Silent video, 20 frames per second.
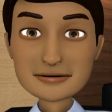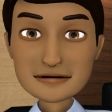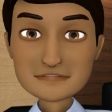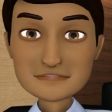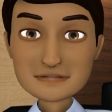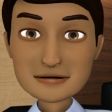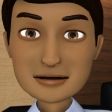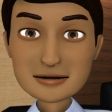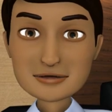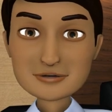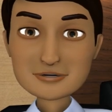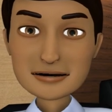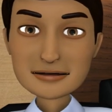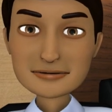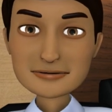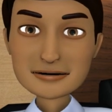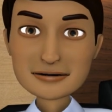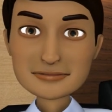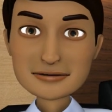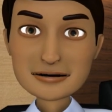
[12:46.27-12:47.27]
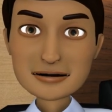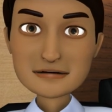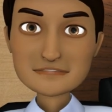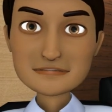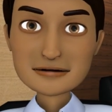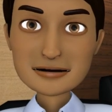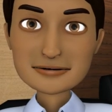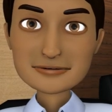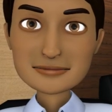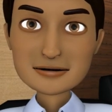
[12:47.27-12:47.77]
have already
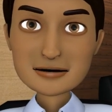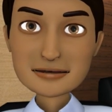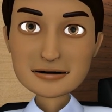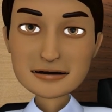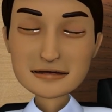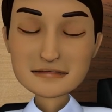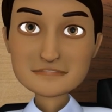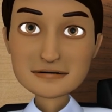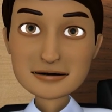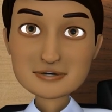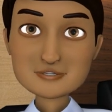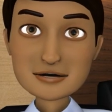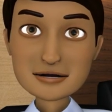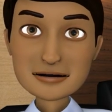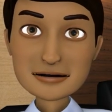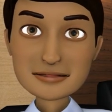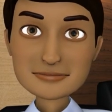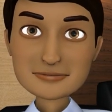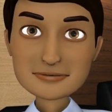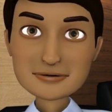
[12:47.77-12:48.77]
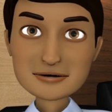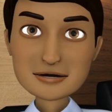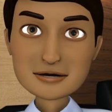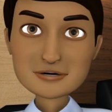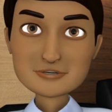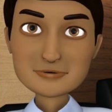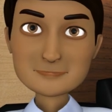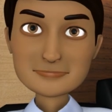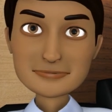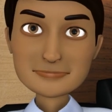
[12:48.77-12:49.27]
identified the individuals who
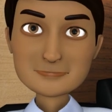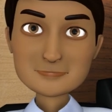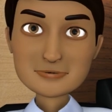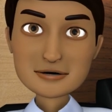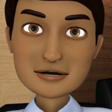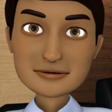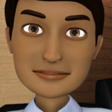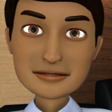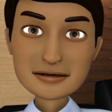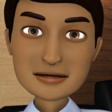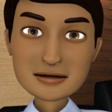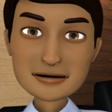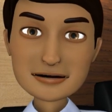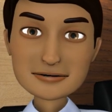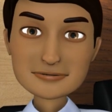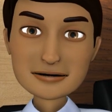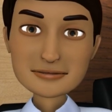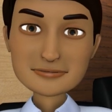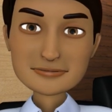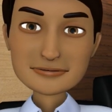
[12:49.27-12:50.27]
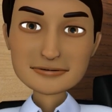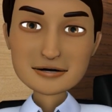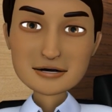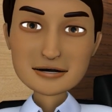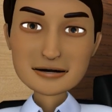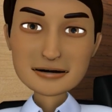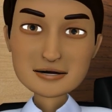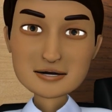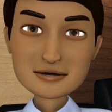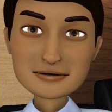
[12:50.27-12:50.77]
will be appointed as the
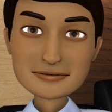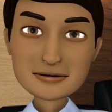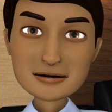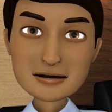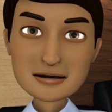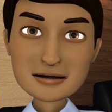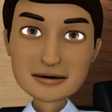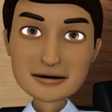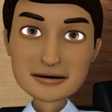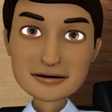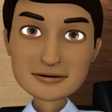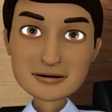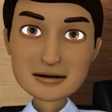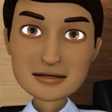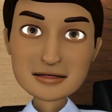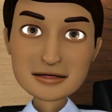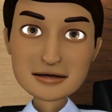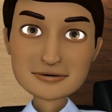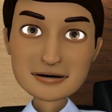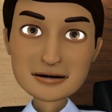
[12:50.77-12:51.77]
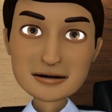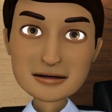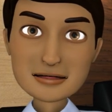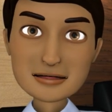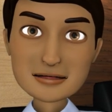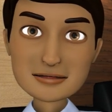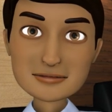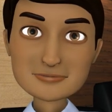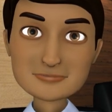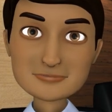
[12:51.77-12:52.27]
CORs on this
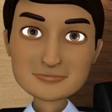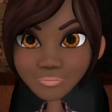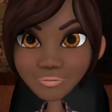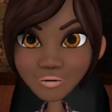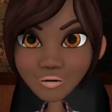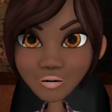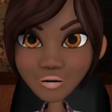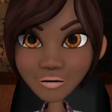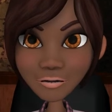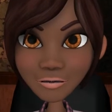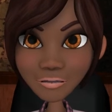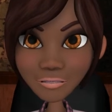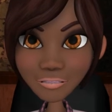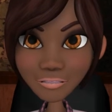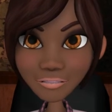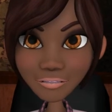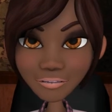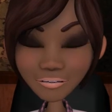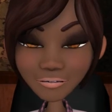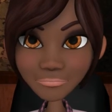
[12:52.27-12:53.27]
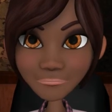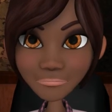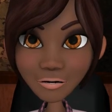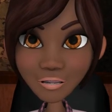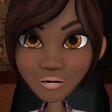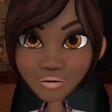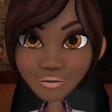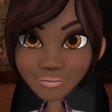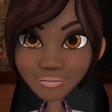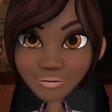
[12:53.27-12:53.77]
contract. Great. Keep
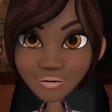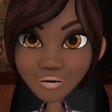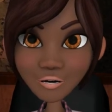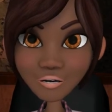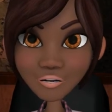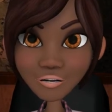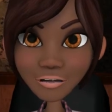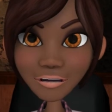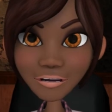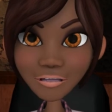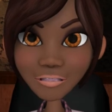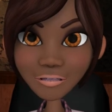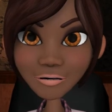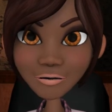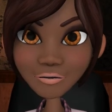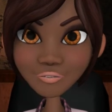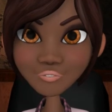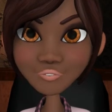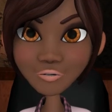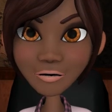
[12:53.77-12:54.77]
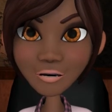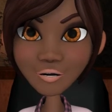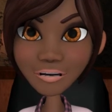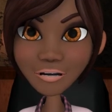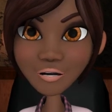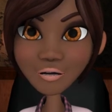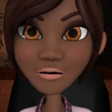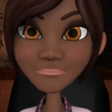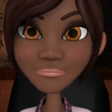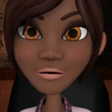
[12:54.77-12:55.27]
those CORs engaged
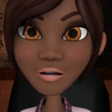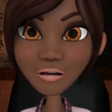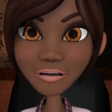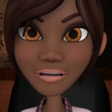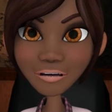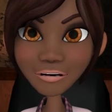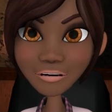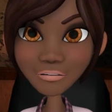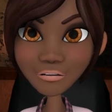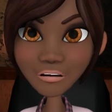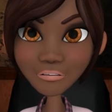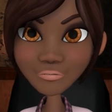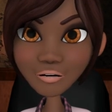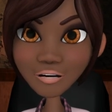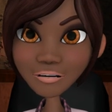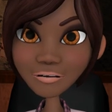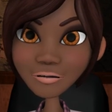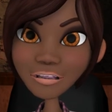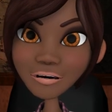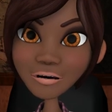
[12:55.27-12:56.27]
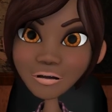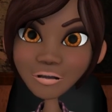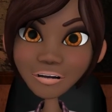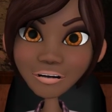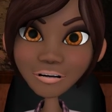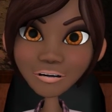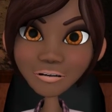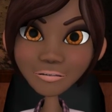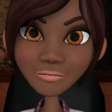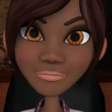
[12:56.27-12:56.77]
throughout the process of creating the
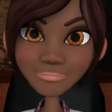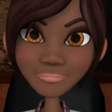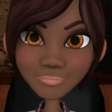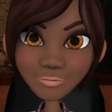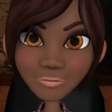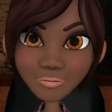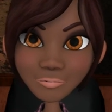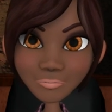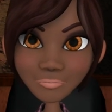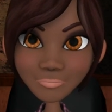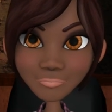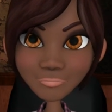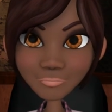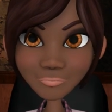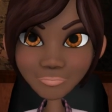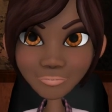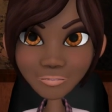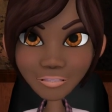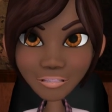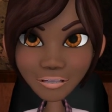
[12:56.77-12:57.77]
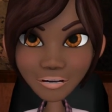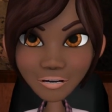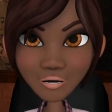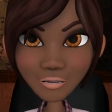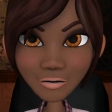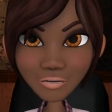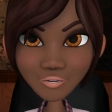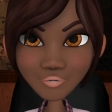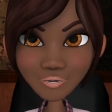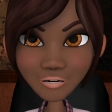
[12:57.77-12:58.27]
QASP.
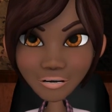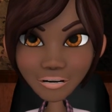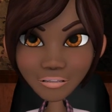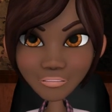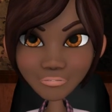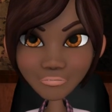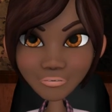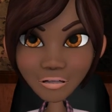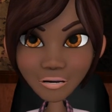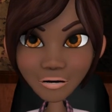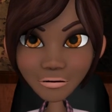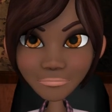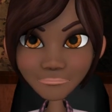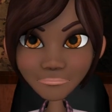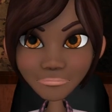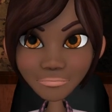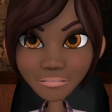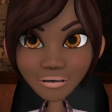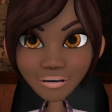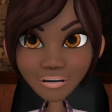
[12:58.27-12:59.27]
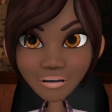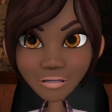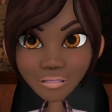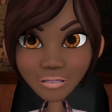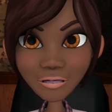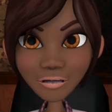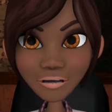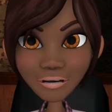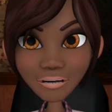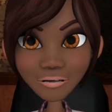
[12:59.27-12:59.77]
Now, the what for the plan
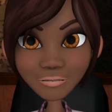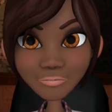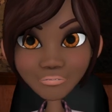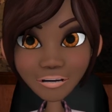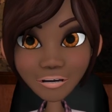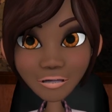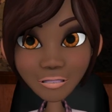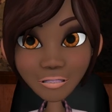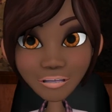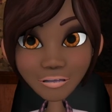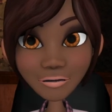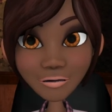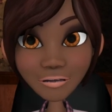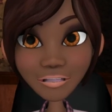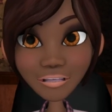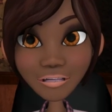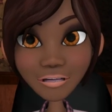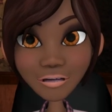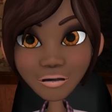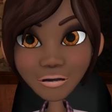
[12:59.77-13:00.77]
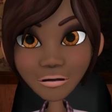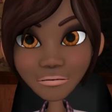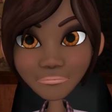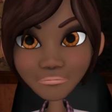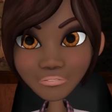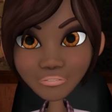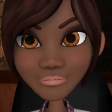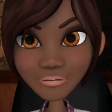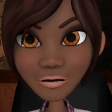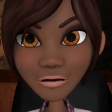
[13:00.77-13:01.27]
is validating or
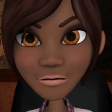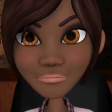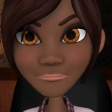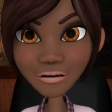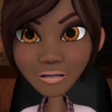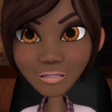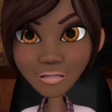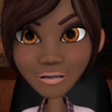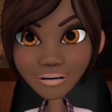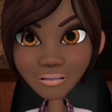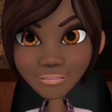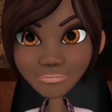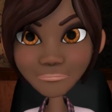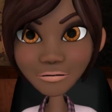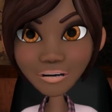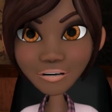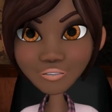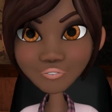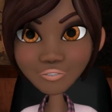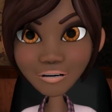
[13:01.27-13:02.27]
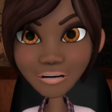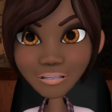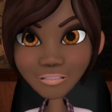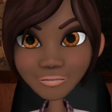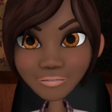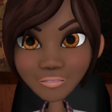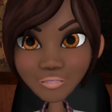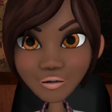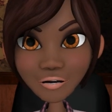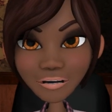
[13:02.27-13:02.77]
performing
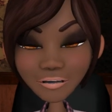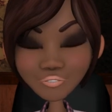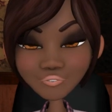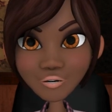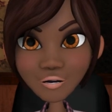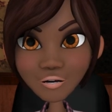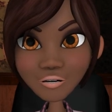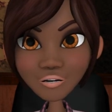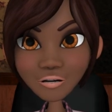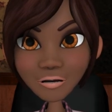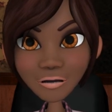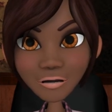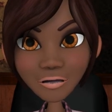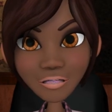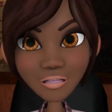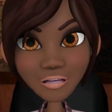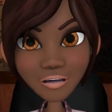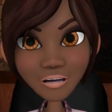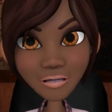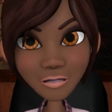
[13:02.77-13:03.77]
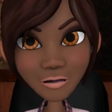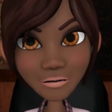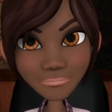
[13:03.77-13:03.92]
inspections to ensure contract